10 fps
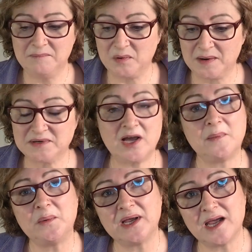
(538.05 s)
But what I'm talking
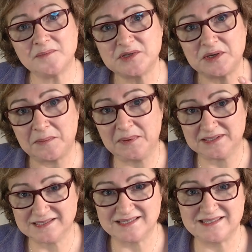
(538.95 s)
about when it comes to your
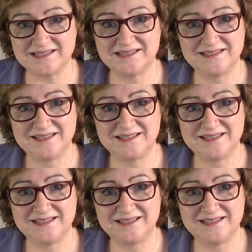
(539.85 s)
business